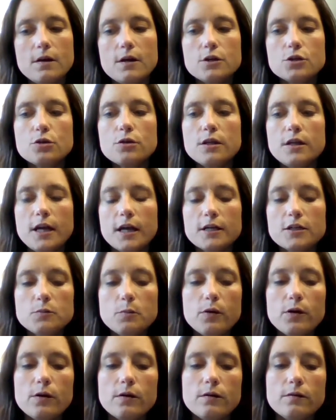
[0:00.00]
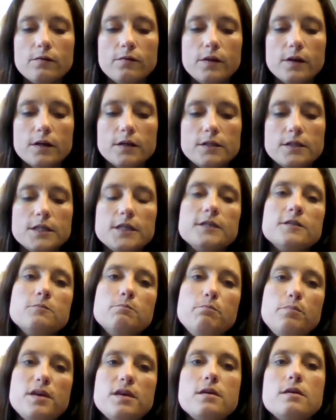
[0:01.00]
So the next part of this is
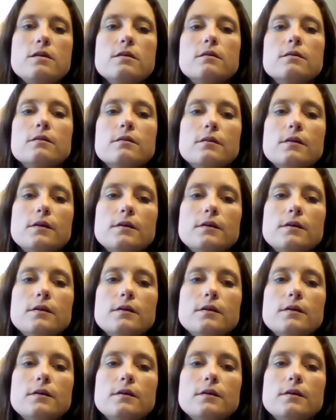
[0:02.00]
B.